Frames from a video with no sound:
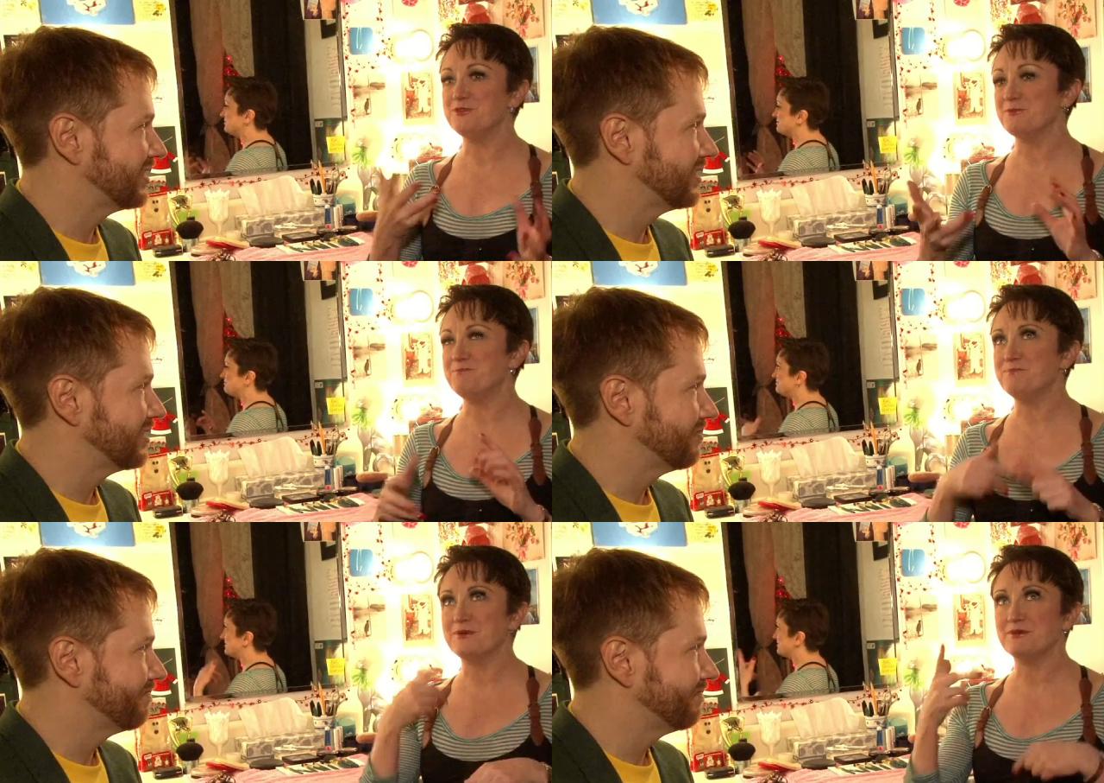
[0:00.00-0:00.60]

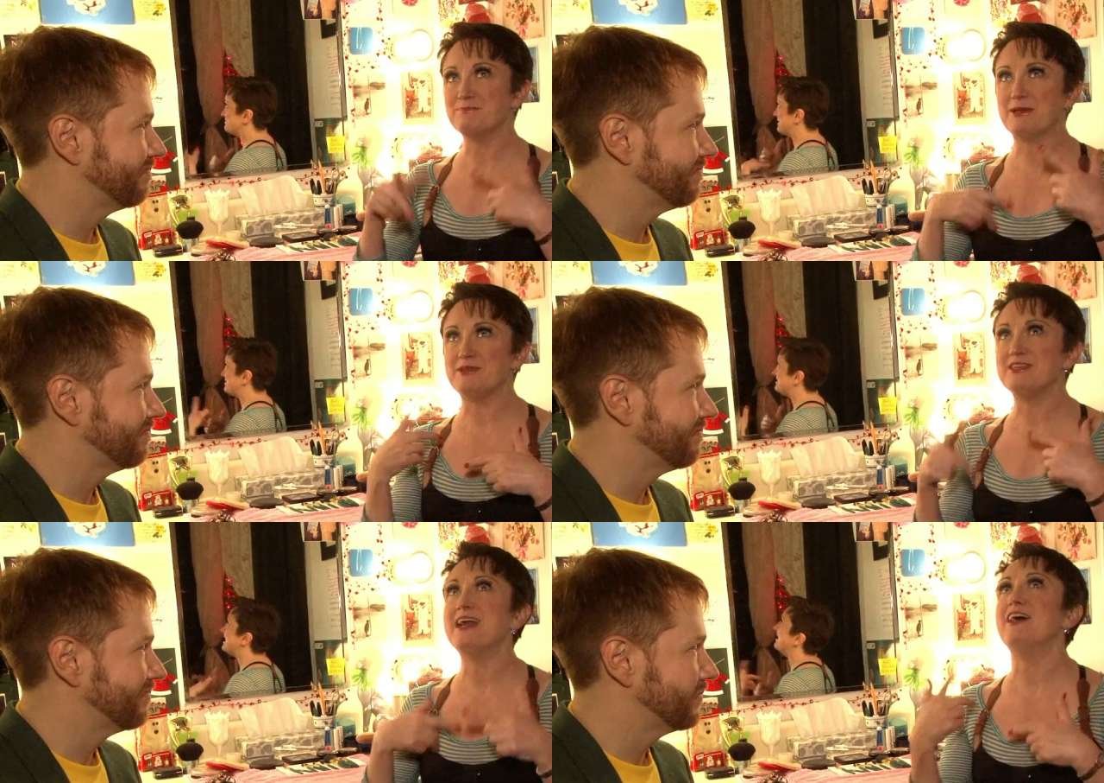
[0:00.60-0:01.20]
Speaker 1: the
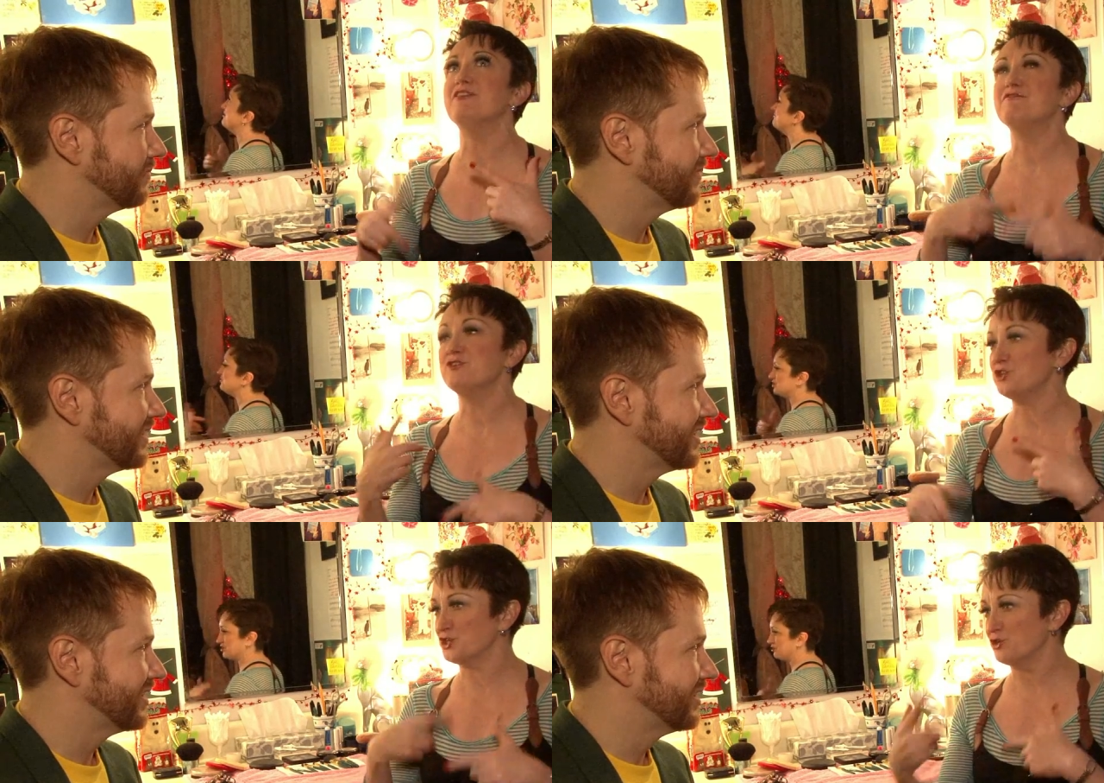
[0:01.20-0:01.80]
maybe the other
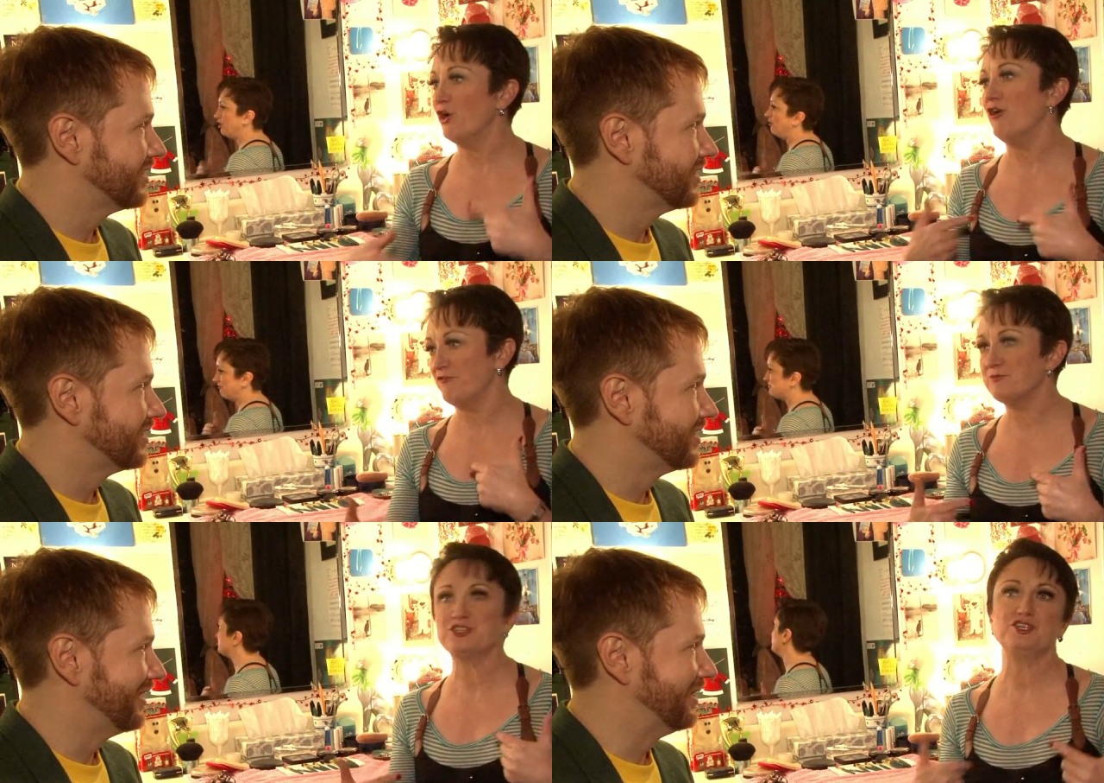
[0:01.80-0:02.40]
version
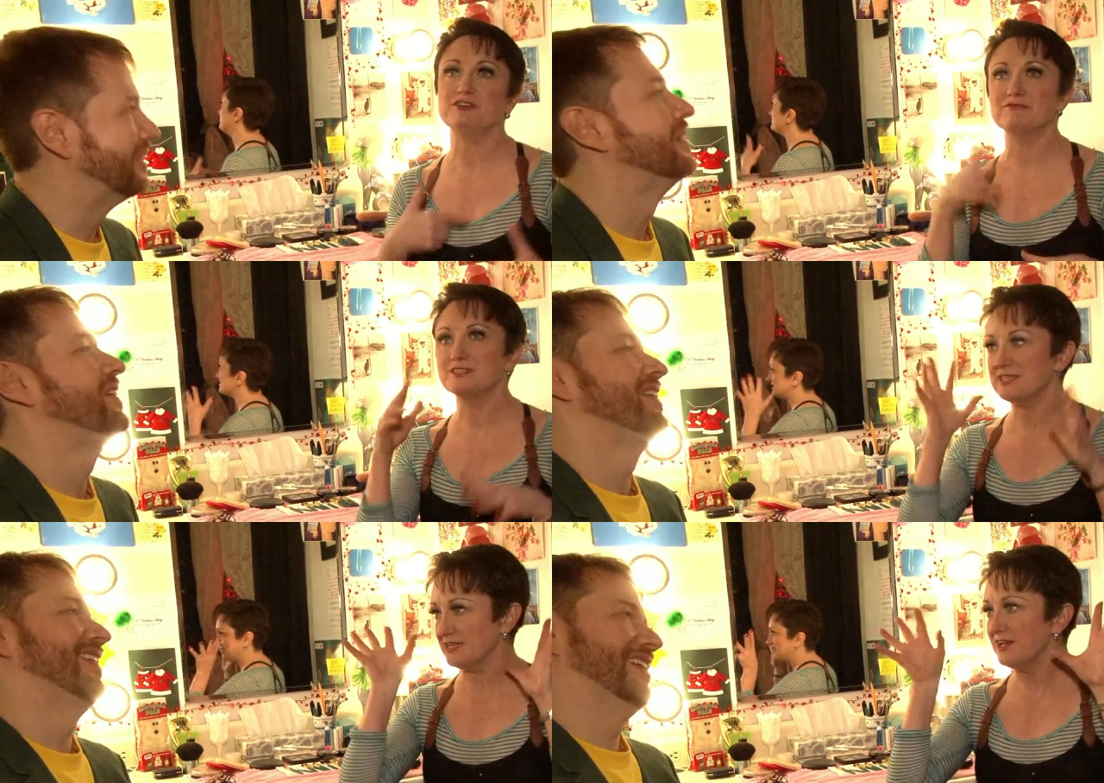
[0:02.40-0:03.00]
of Miss
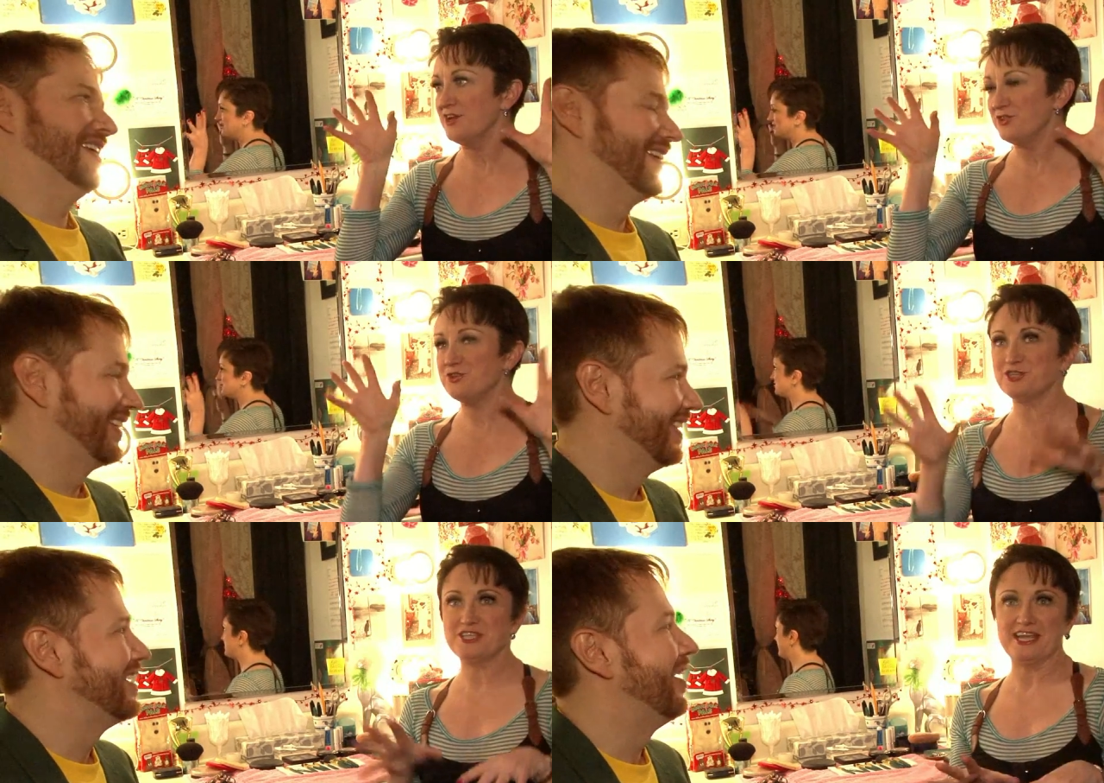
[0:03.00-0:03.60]
Shields, the
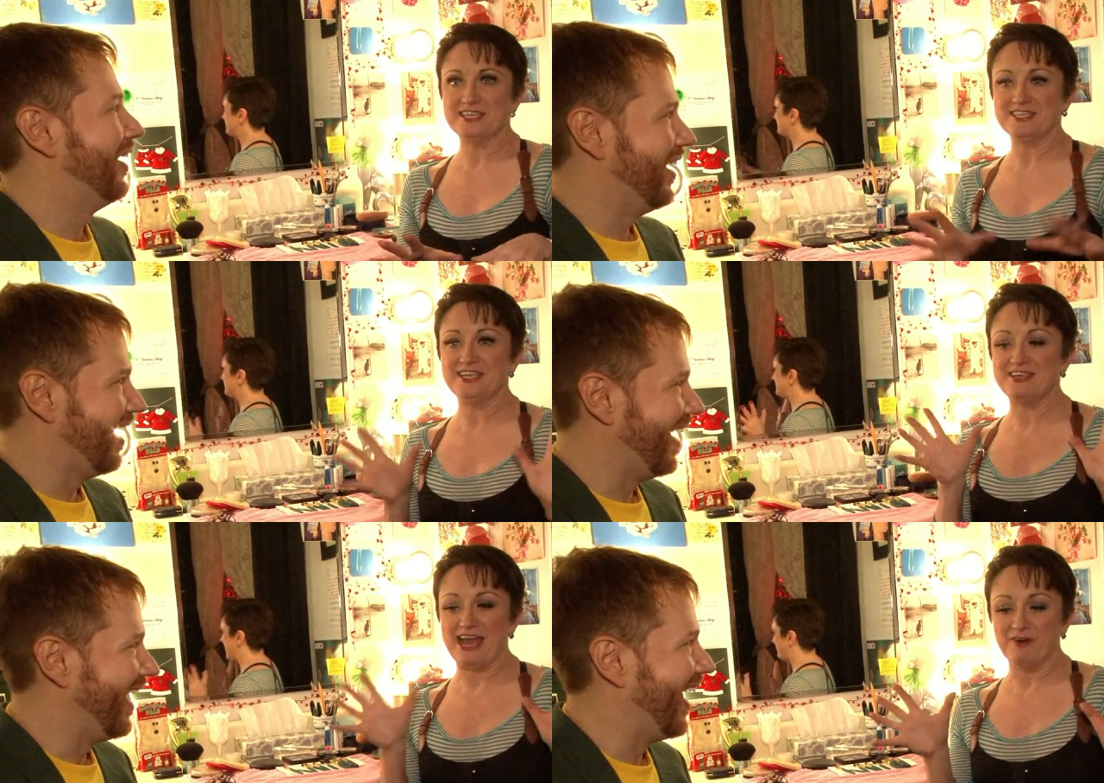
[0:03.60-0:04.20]
the
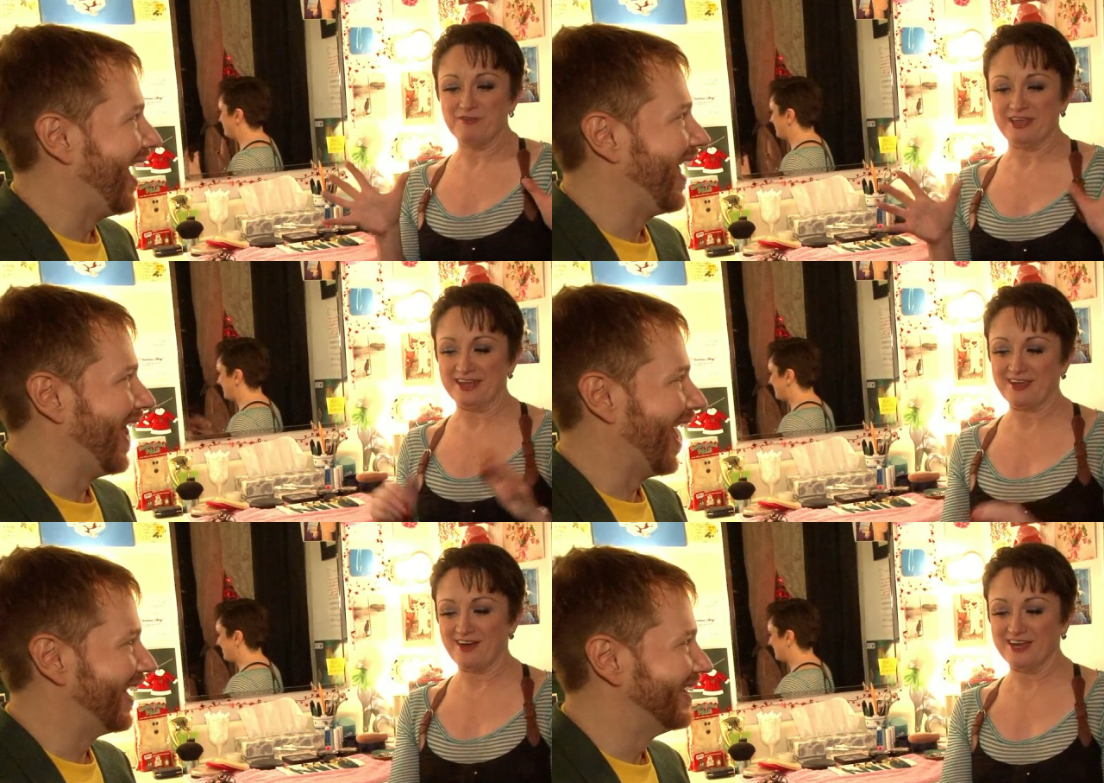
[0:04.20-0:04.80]
sexy out
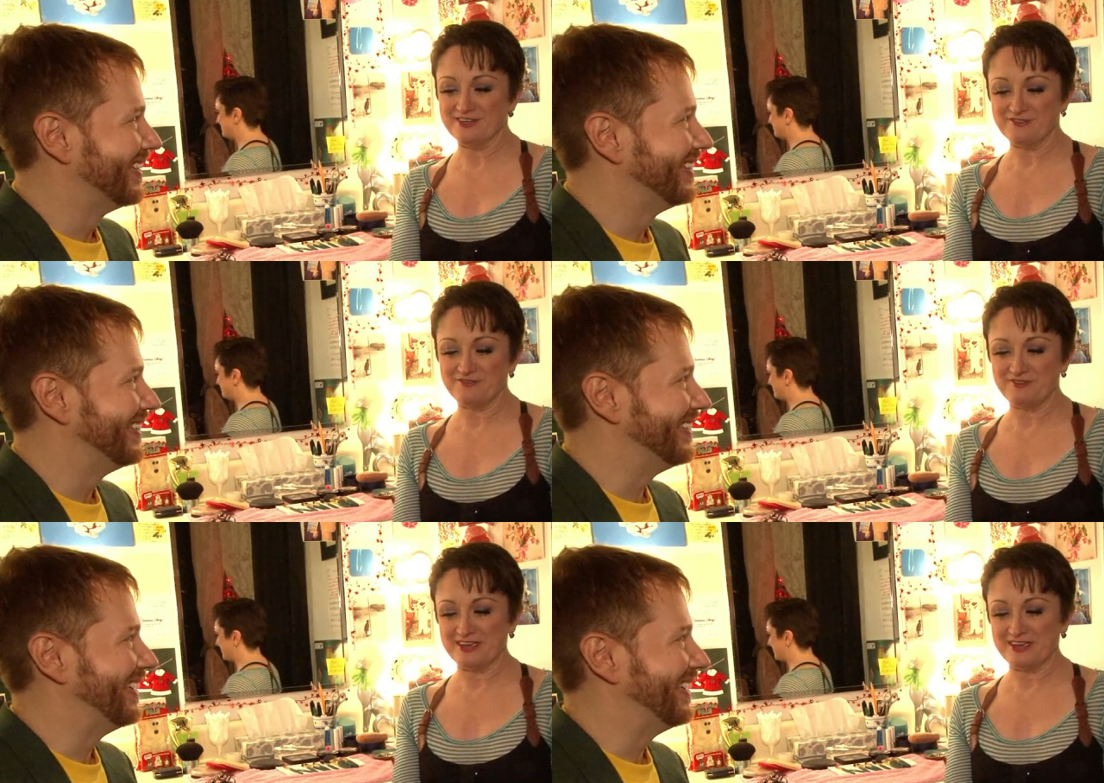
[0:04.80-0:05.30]
there kind of uh,